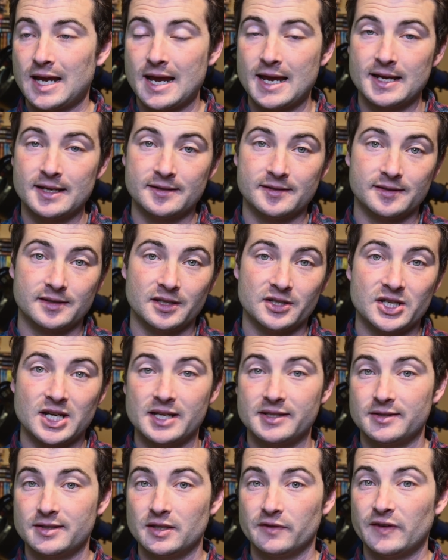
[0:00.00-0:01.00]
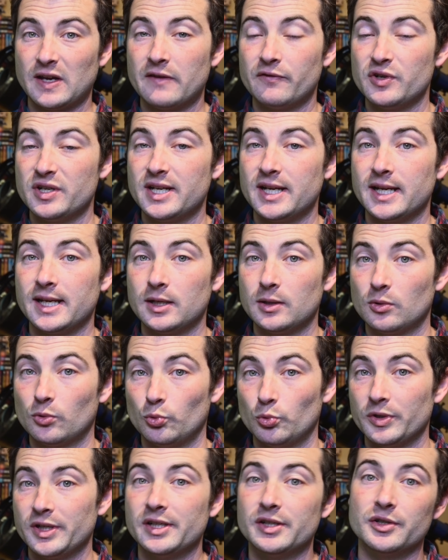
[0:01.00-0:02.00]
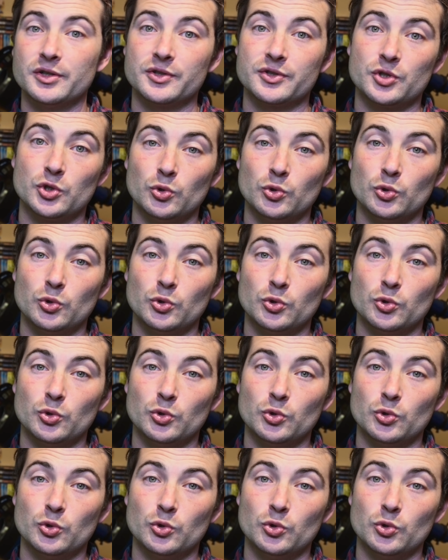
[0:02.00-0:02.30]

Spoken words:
as the chances of everyday readers